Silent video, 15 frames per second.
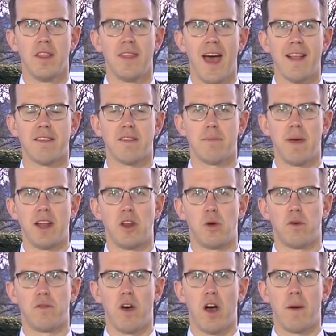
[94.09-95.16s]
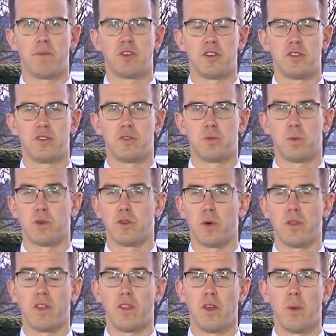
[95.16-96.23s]
That's the menu of options. We're
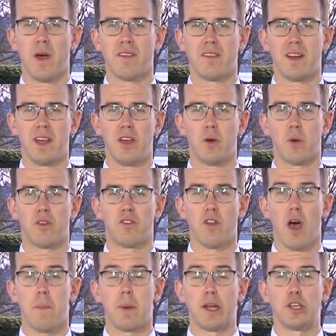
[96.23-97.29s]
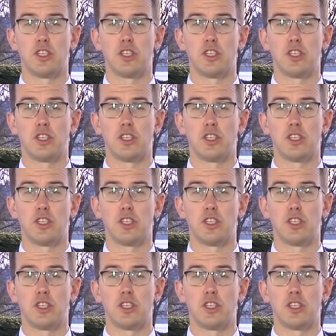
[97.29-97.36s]
told that the US and EU are stopping